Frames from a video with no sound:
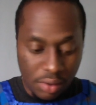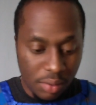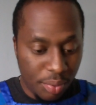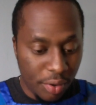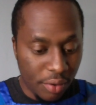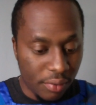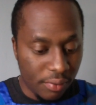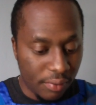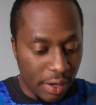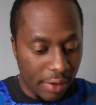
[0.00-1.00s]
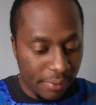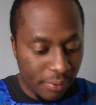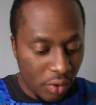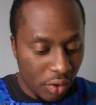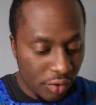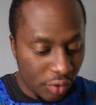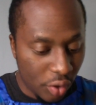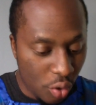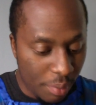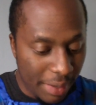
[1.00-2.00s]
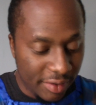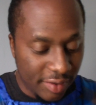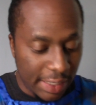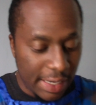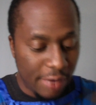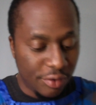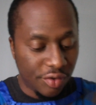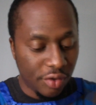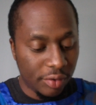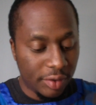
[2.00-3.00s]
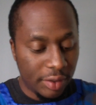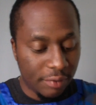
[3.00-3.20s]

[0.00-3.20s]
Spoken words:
peril, right? So going back to 2 Ezra 13,